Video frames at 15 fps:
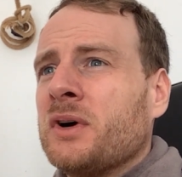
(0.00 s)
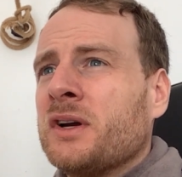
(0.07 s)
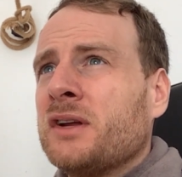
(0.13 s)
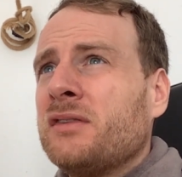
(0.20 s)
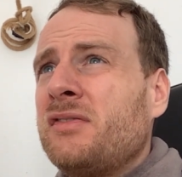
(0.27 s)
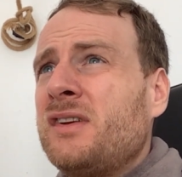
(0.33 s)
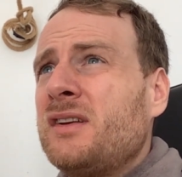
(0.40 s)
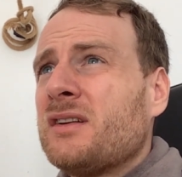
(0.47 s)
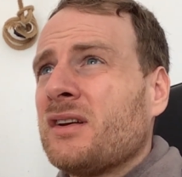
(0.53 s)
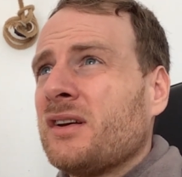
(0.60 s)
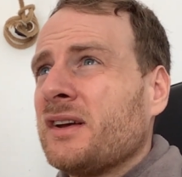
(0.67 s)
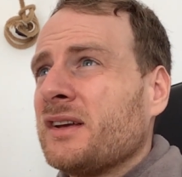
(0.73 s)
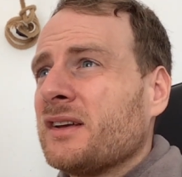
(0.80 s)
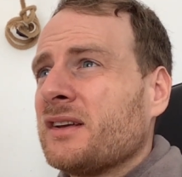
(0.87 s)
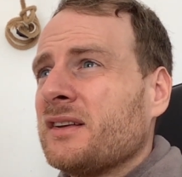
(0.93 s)
And I think
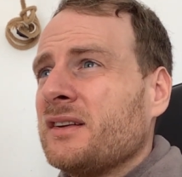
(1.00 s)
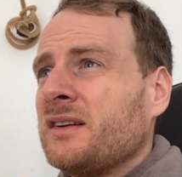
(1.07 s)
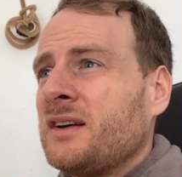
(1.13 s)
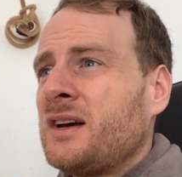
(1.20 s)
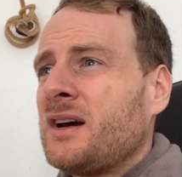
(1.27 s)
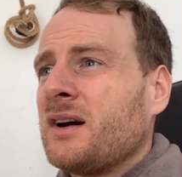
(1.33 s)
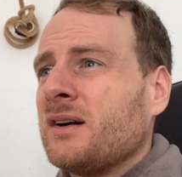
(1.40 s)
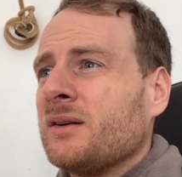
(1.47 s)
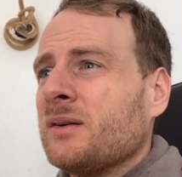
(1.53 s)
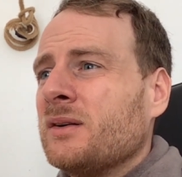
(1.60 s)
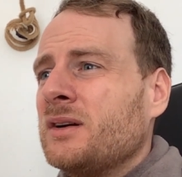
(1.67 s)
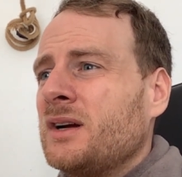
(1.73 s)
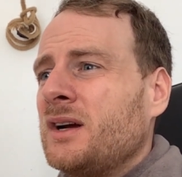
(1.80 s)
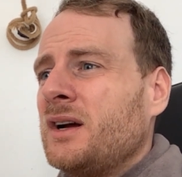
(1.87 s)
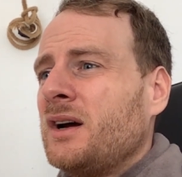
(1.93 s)
like now
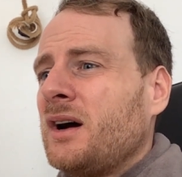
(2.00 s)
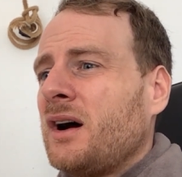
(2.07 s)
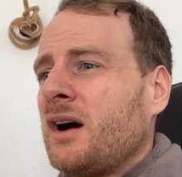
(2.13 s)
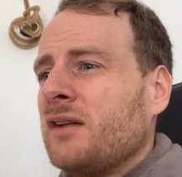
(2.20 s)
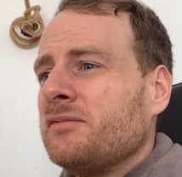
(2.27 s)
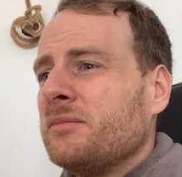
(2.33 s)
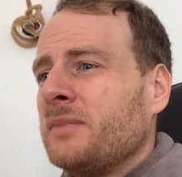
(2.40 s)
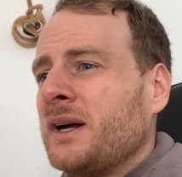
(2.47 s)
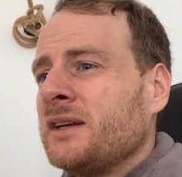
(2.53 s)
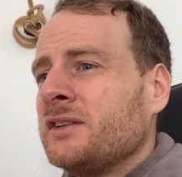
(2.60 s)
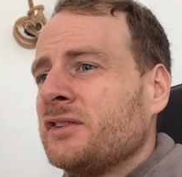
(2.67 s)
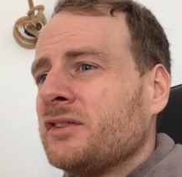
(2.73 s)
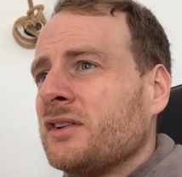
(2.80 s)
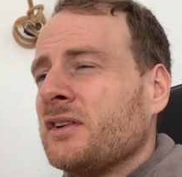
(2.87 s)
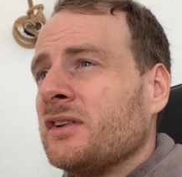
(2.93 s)
I've
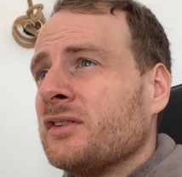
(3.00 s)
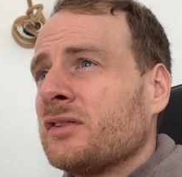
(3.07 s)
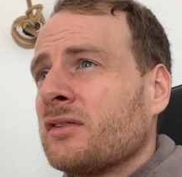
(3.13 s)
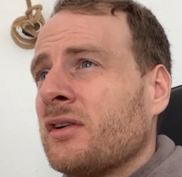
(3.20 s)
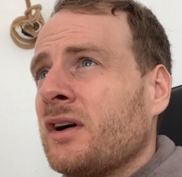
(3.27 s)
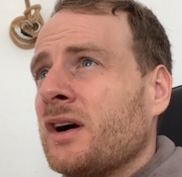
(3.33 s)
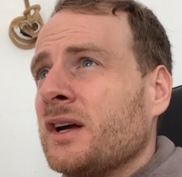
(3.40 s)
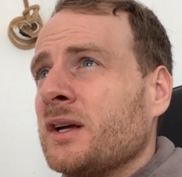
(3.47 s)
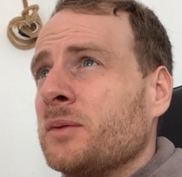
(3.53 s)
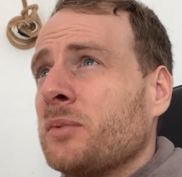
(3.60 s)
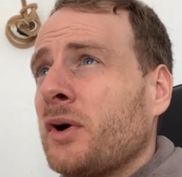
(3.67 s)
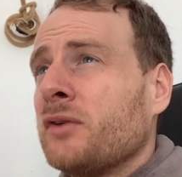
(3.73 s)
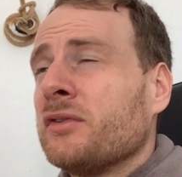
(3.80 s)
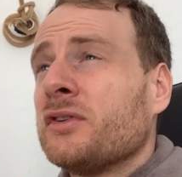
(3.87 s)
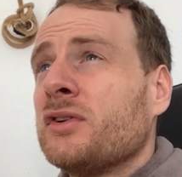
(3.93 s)
managed to describe
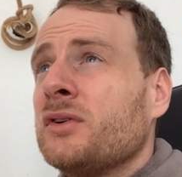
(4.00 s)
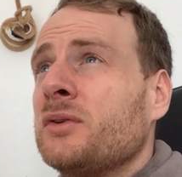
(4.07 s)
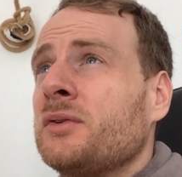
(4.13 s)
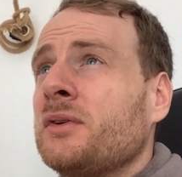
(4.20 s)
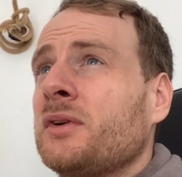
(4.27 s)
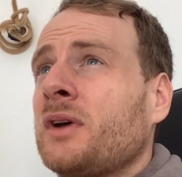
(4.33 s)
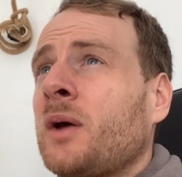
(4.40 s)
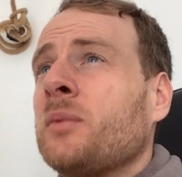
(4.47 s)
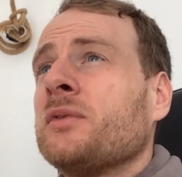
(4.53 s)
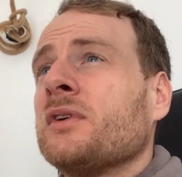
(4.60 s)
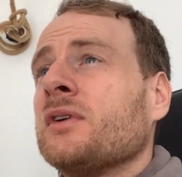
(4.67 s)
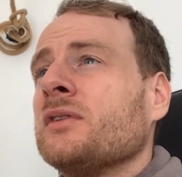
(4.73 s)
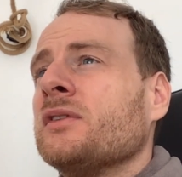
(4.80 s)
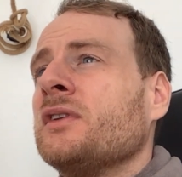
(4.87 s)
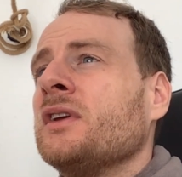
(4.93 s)
over 2
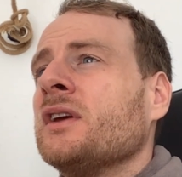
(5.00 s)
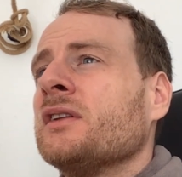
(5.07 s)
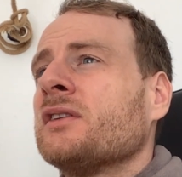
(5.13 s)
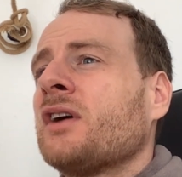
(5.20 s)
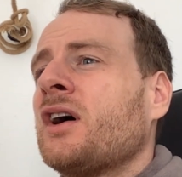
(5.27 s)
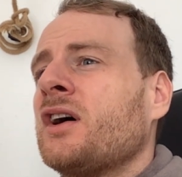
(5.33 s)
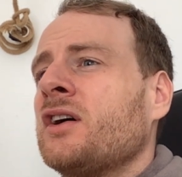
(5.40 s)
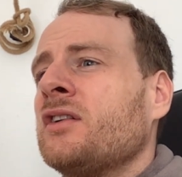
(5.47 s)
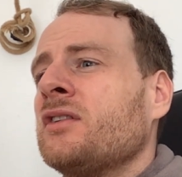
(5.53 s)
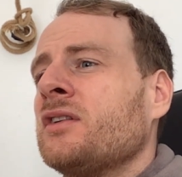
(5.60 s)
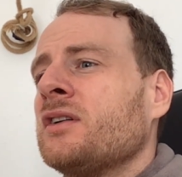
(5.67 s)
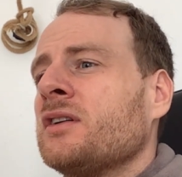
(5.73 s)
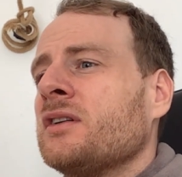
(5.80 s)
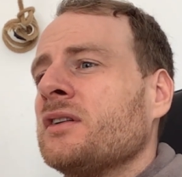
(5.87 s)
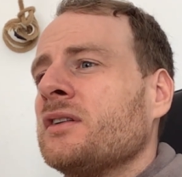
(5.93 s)
episodes the
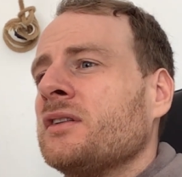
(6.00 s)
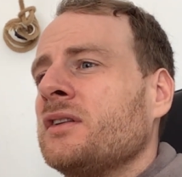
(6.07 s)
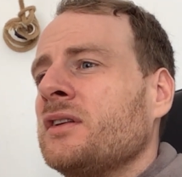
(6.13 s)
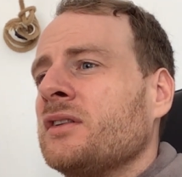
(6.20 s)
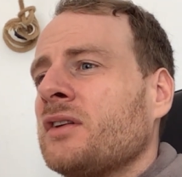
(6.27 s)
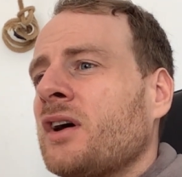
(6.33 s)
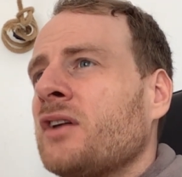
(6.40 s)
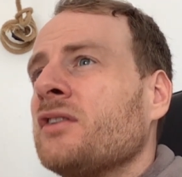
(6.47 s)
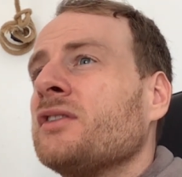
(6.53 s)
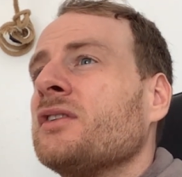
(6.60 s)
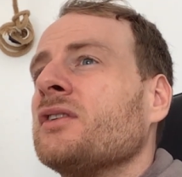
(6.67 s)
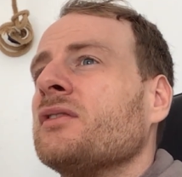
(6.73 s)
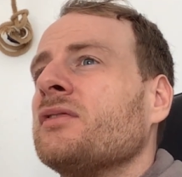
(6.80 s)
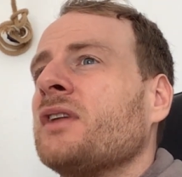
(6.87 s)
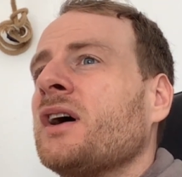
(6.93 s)
entirety
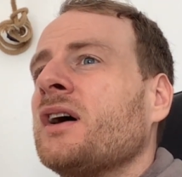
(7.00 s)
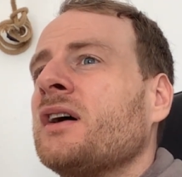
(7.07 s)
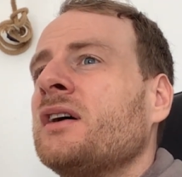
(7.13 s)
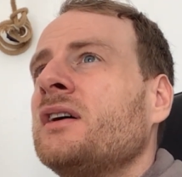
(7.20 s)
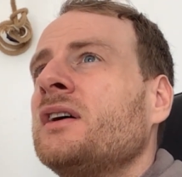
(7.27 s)
of that